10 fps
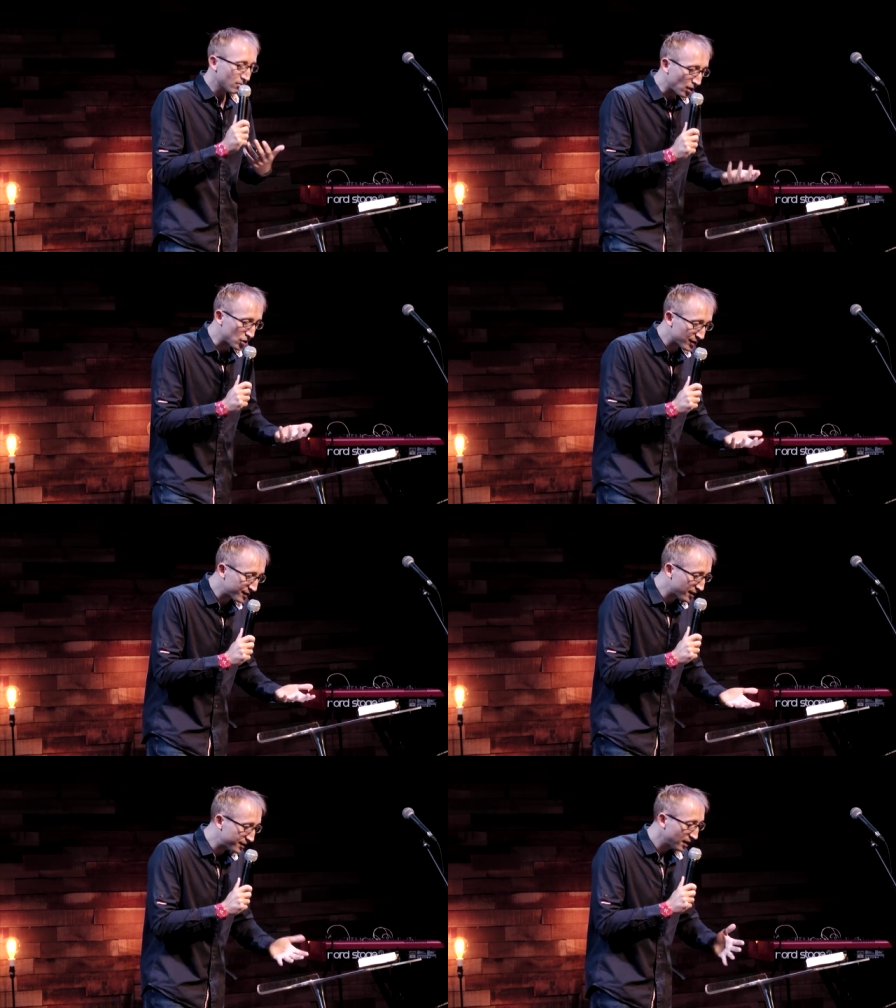Just
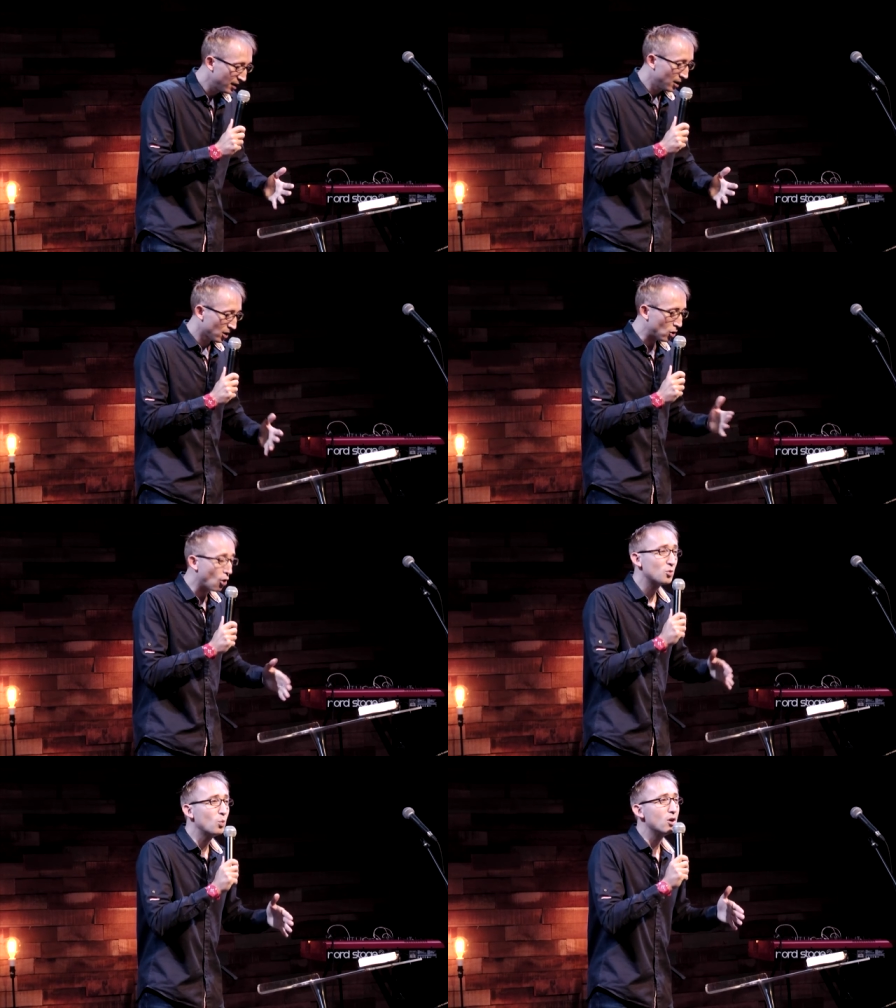as God
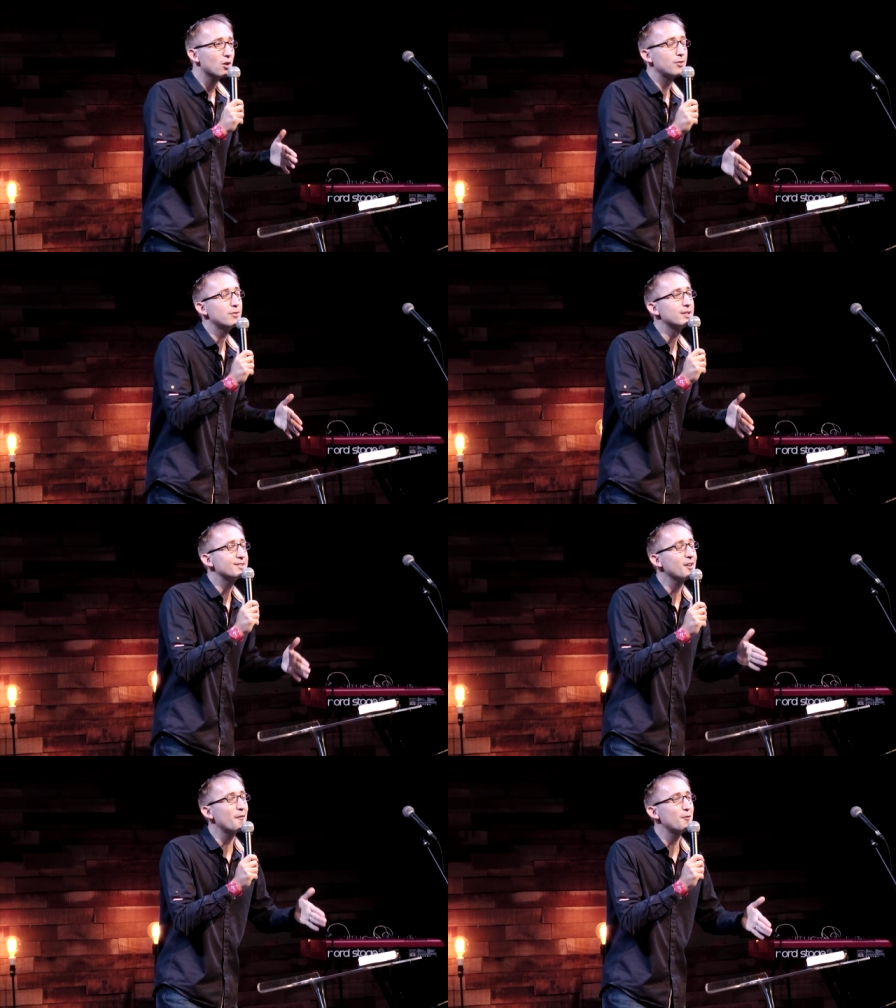worked through the
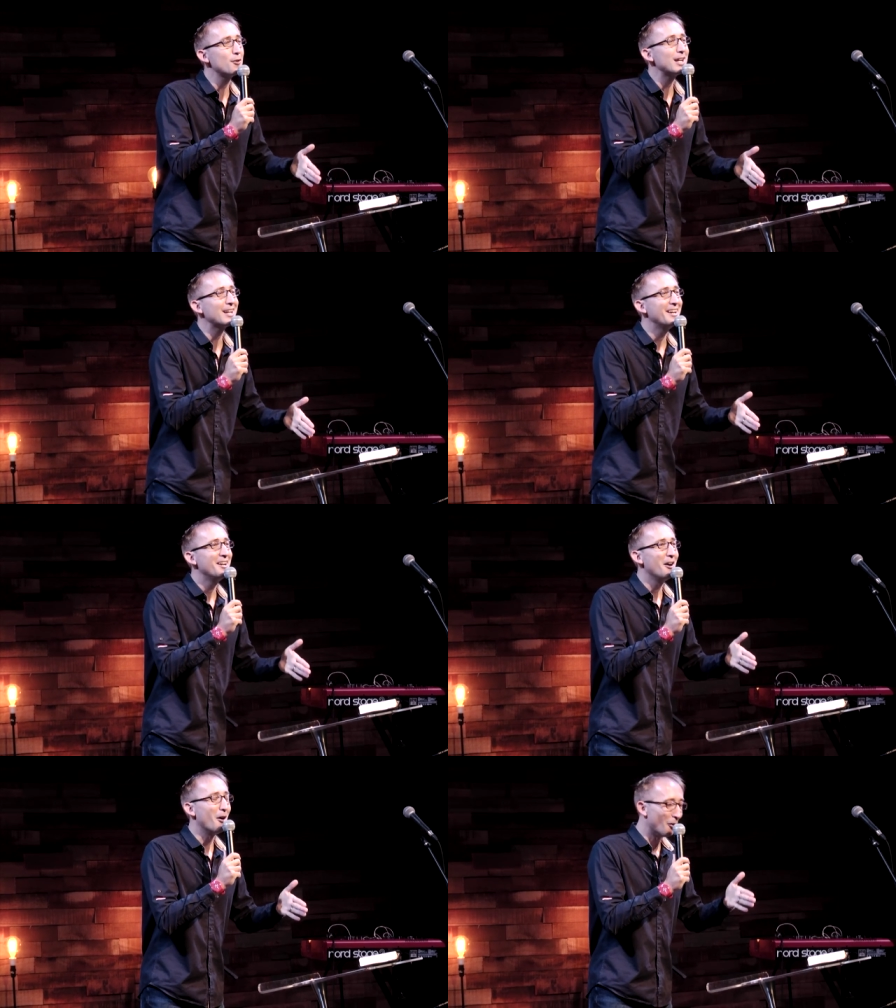suffering
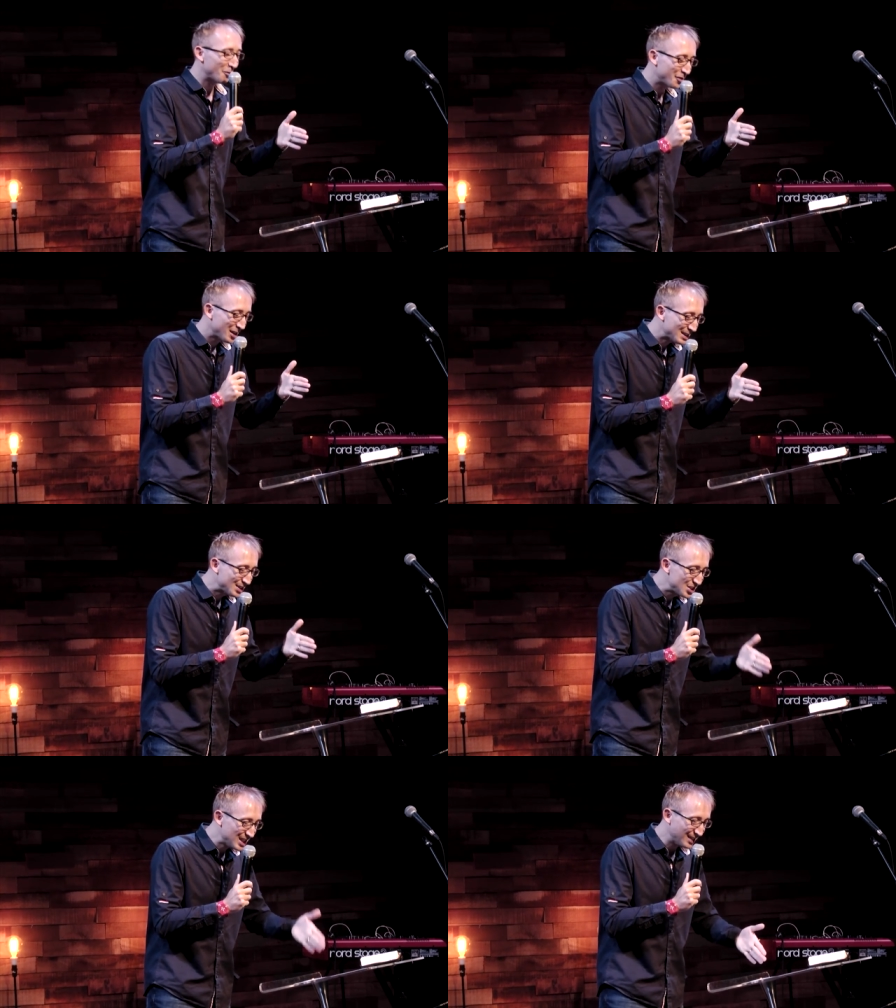of
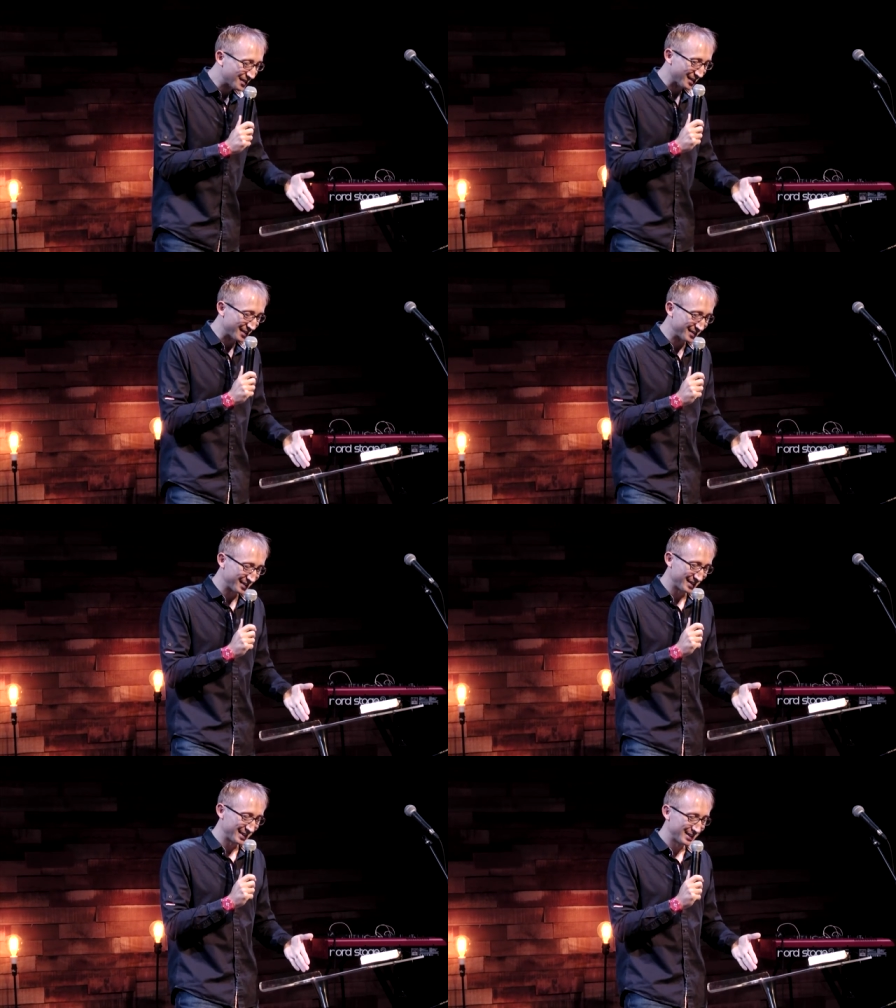Jesus
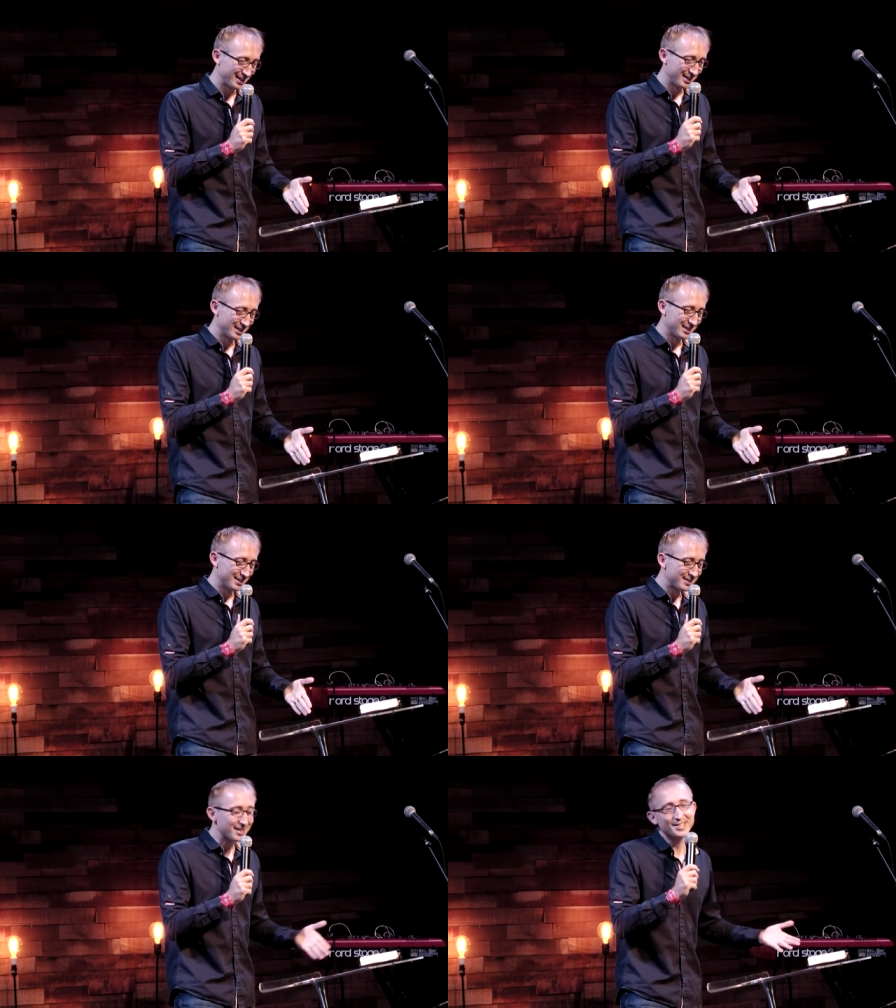
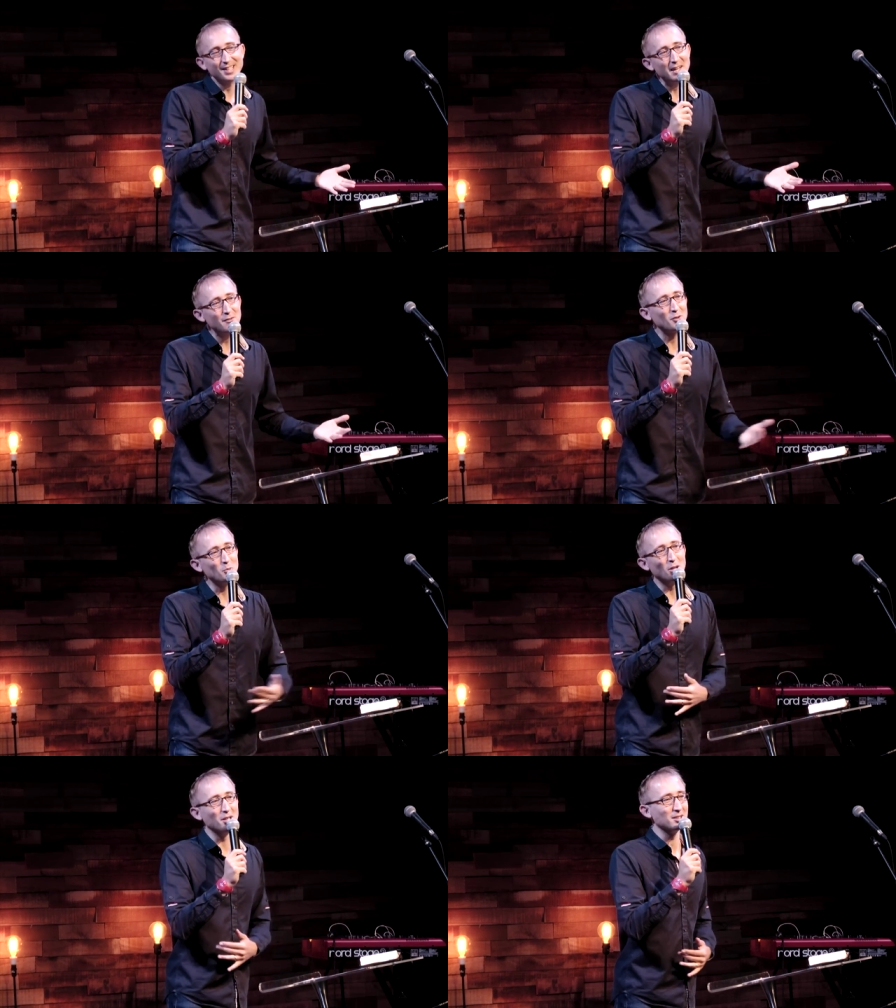to save the
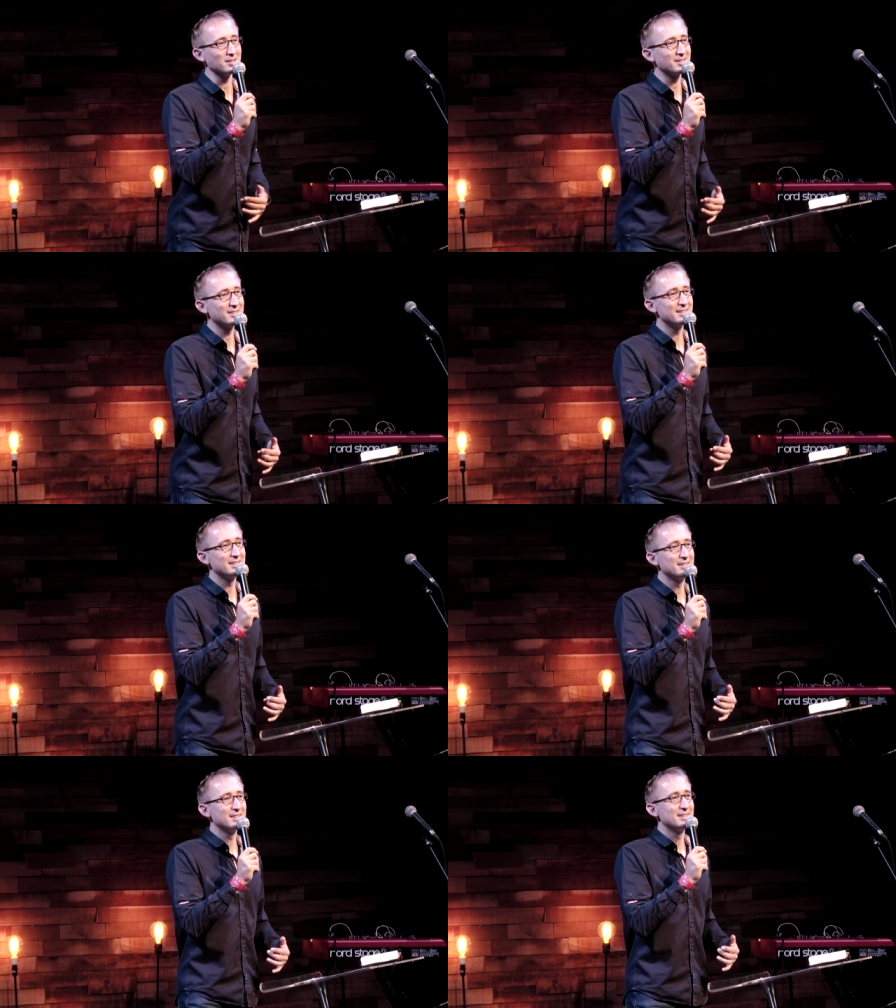world
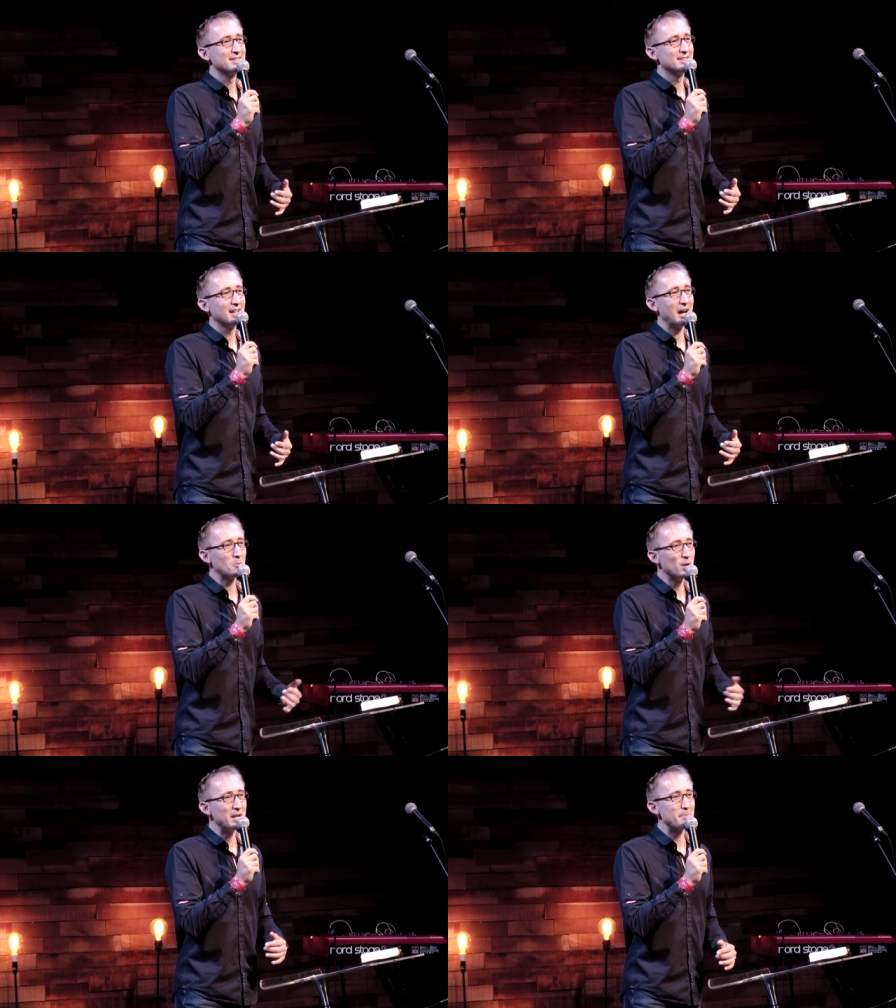and
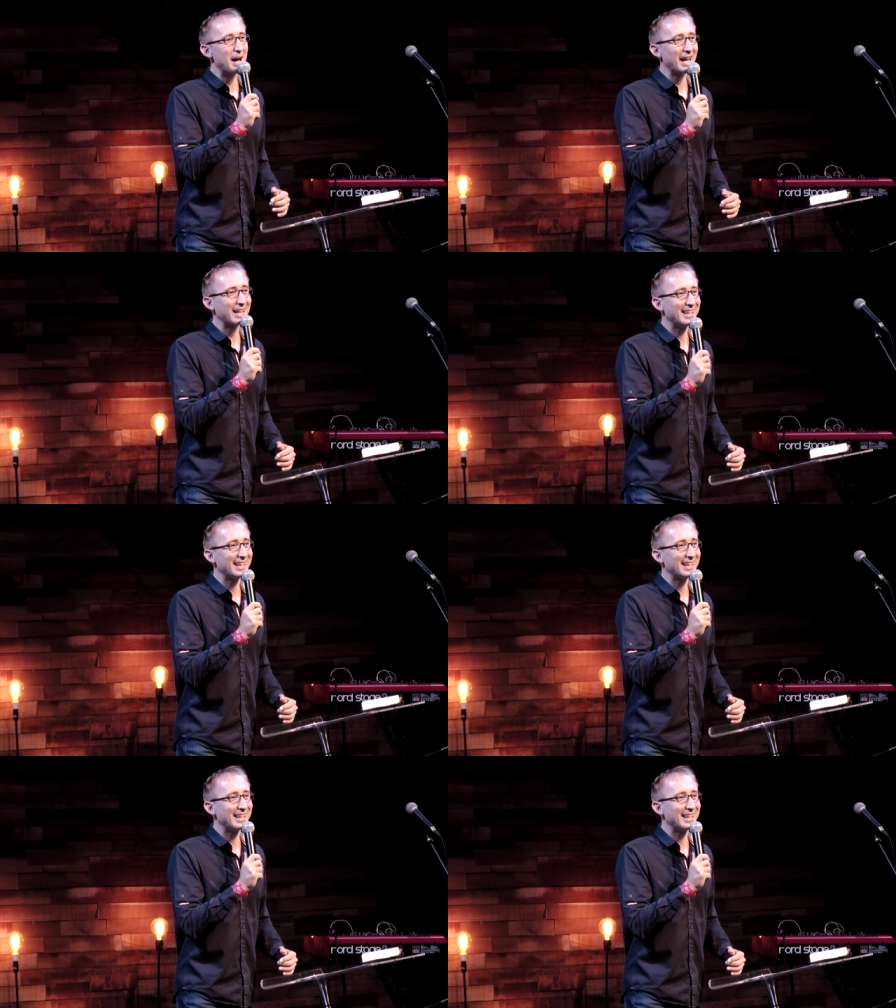win it back.